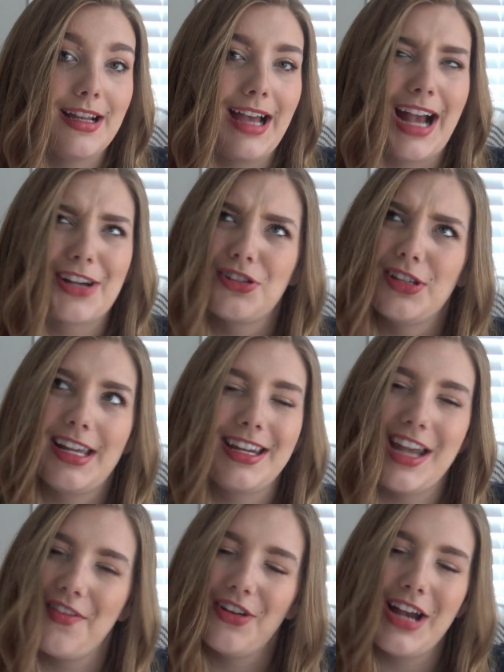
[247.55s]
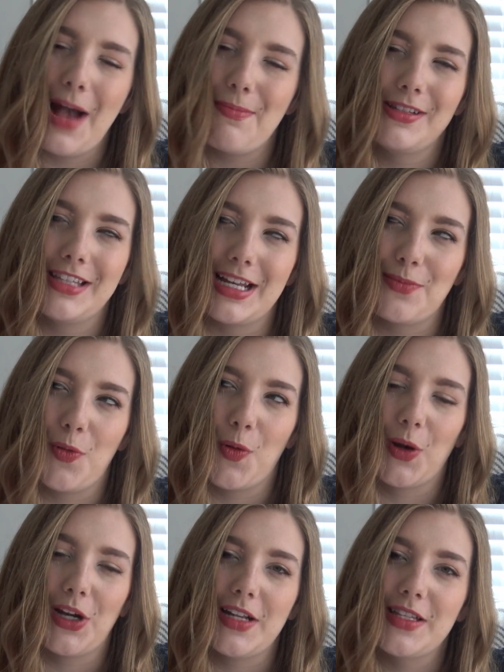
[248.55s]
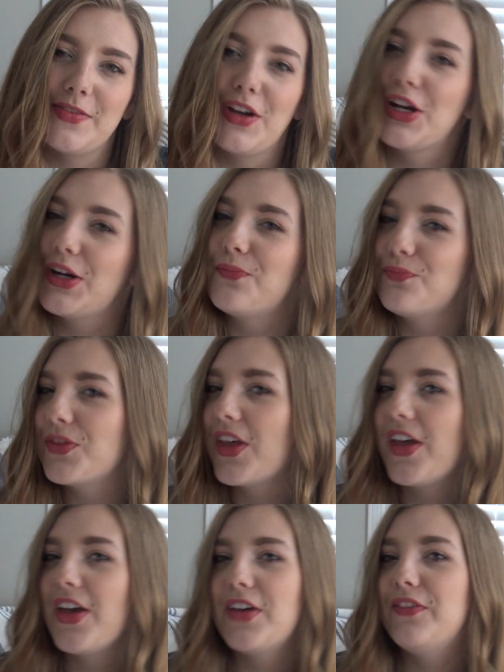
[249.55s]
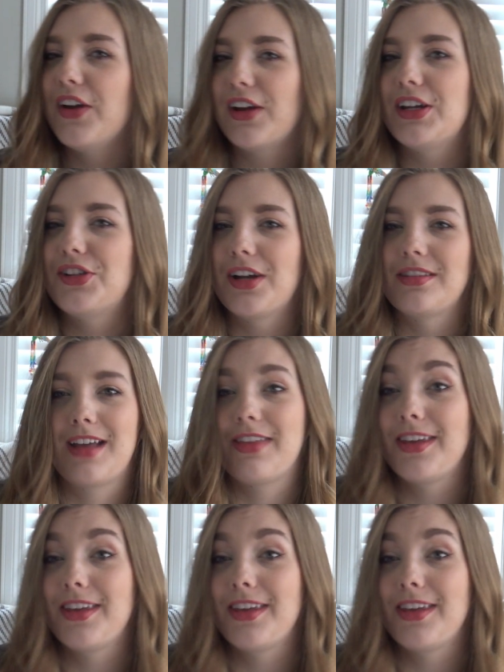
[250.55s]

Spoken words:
Actually, it never happens anymore, and it's very, very interesting.